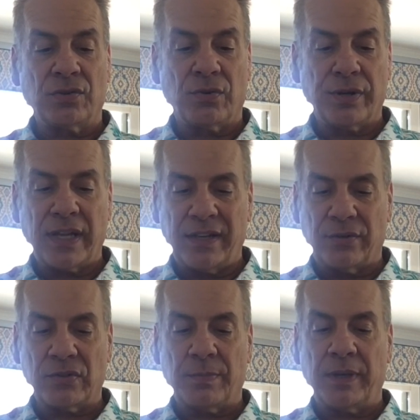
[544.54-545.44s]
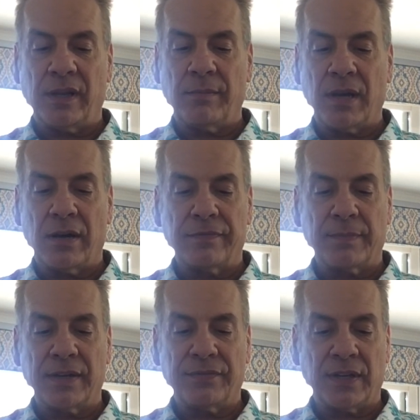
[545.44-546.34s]
tornado spinning me off
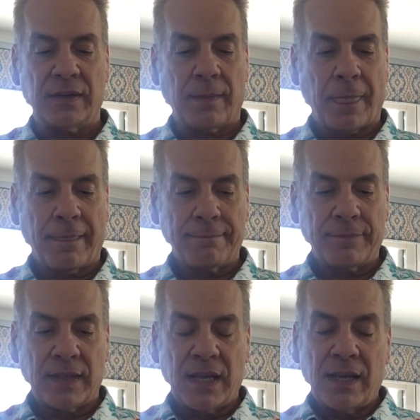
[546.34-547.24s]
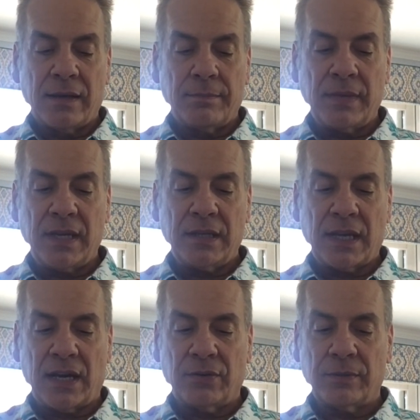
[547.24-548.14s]
my feet. Me and
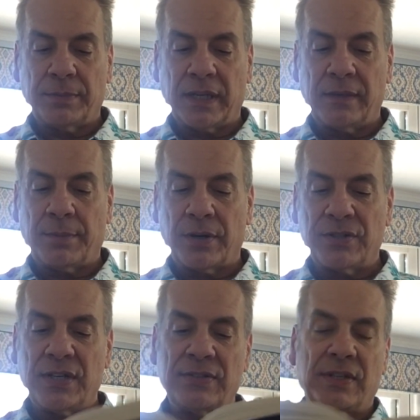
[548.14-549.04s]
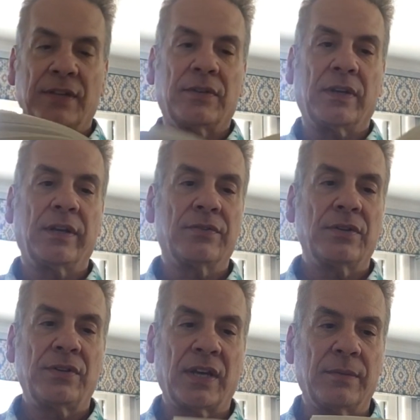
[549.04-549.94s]
Howard played parcheesi at the kitchen
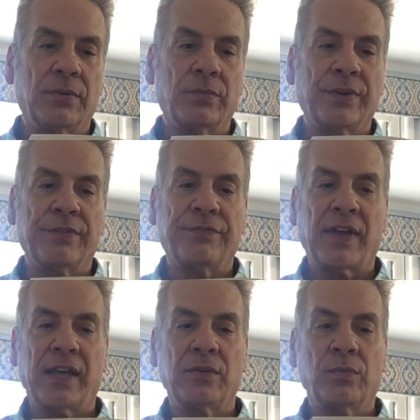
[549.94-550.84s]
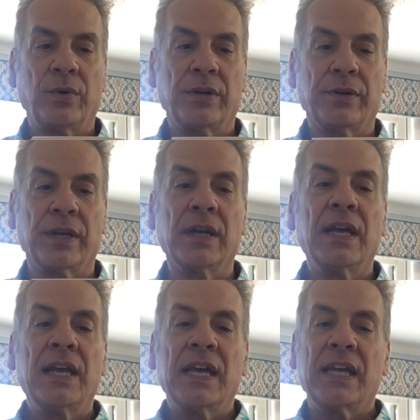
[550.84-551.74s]
table with a fan whirring
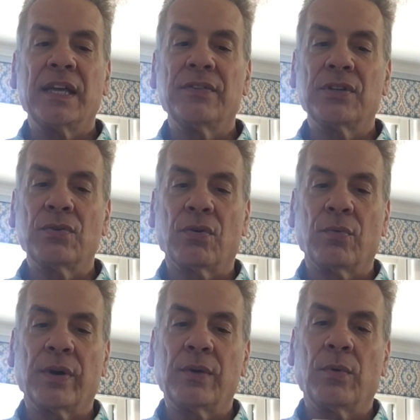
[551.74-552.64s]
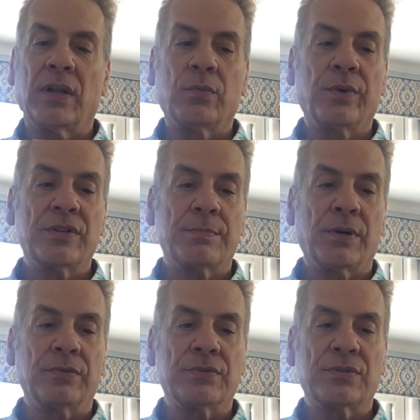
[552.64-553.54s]
in the doorway while
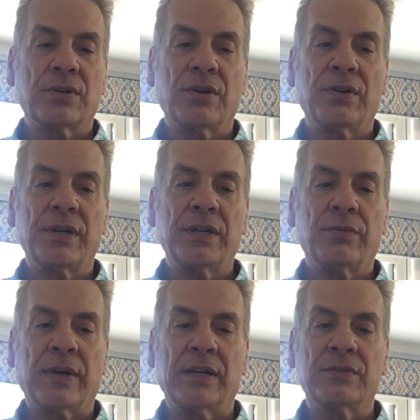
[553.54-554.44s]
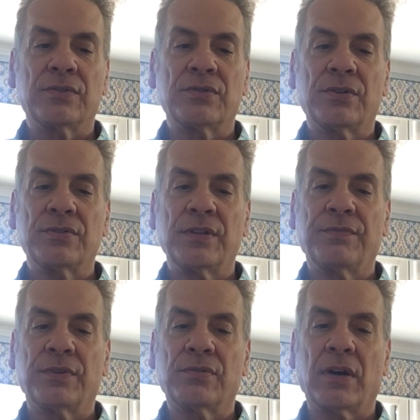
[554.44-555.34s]
Wishbone scurried around searching
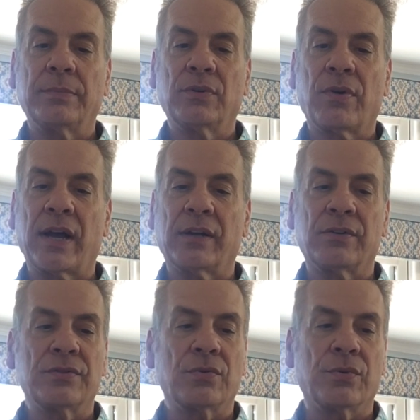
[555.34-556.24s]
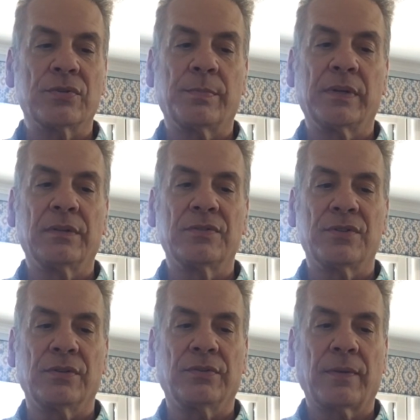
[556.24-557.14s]
for dropped crackers or spilled
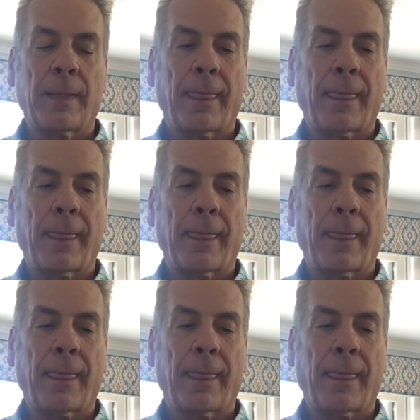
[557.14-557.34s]
juice.